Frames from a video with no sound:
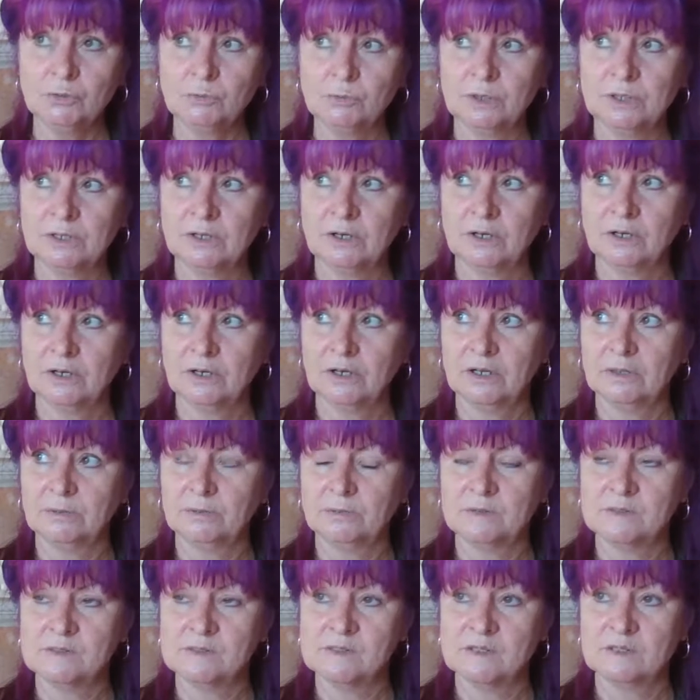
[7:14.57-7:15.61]
when I
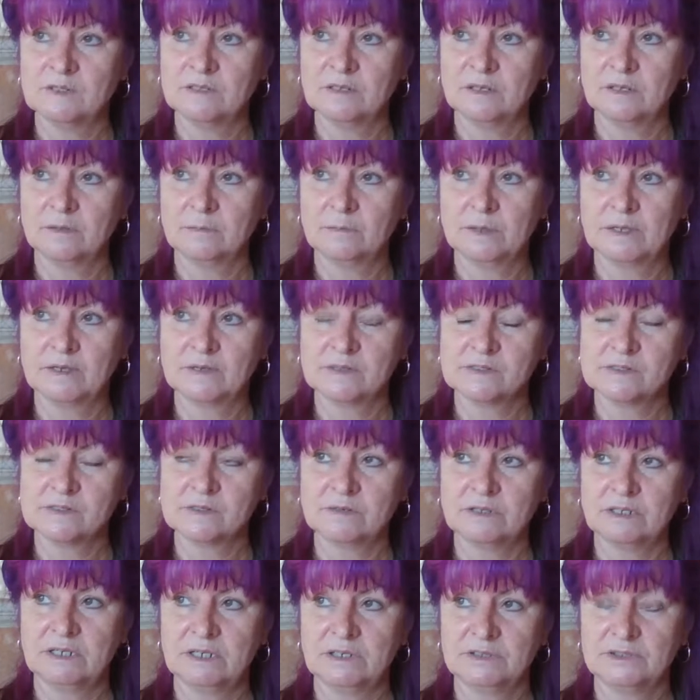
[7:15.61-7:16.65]
was in a past
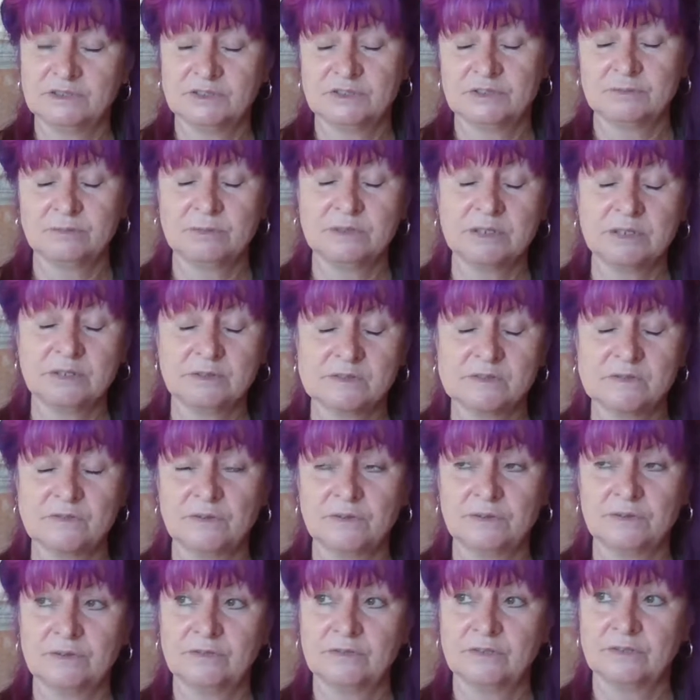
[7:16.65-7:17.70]
relationship, when I was
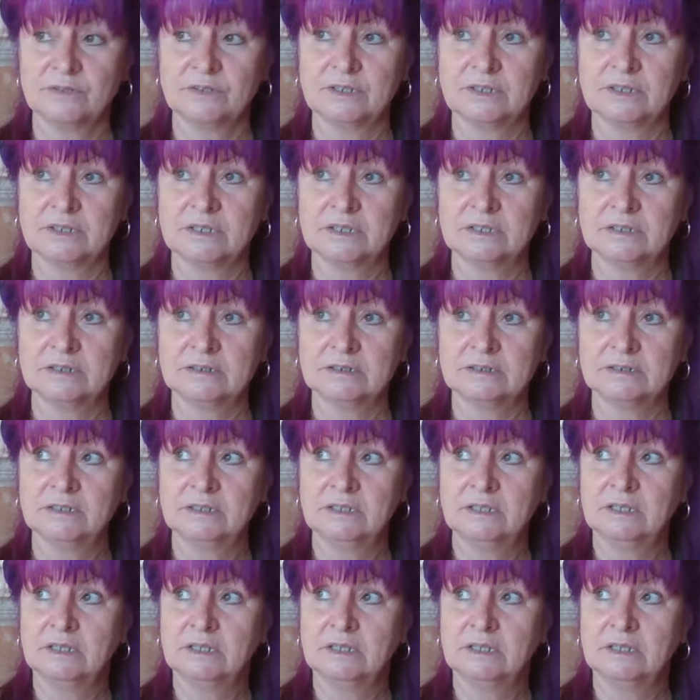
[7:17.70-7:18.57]
very, very young,